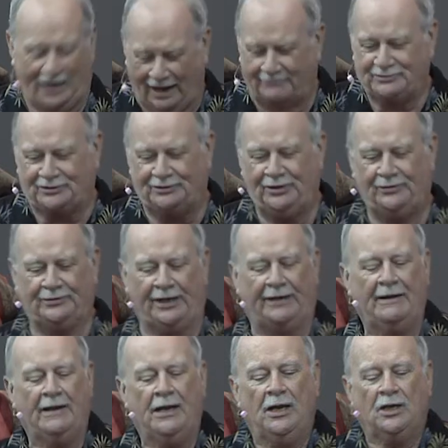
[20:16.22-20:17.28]
absolutely
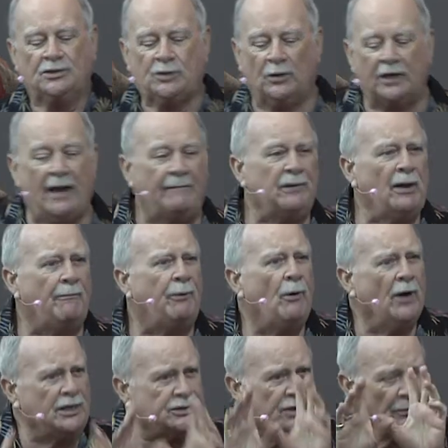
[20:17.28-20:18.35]
so a couple of
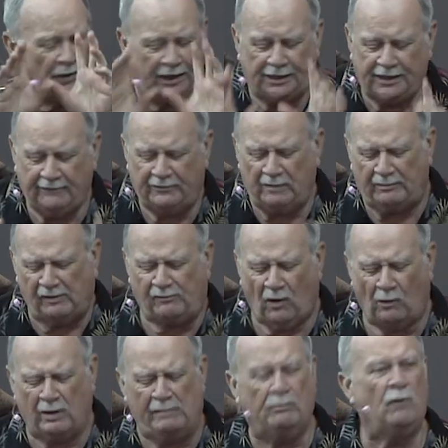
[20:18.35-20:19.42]
points i want to give you
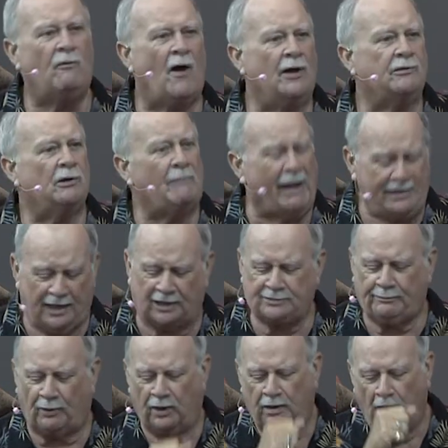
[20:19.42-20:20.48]
before we move on to my
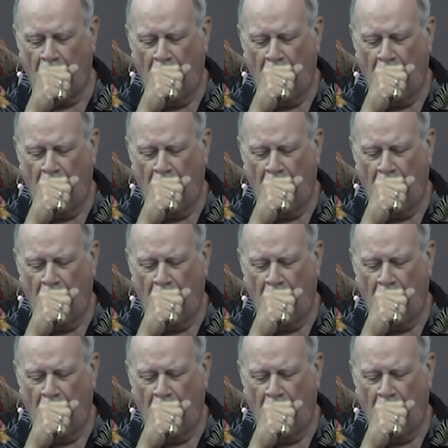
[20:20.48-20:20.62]
next point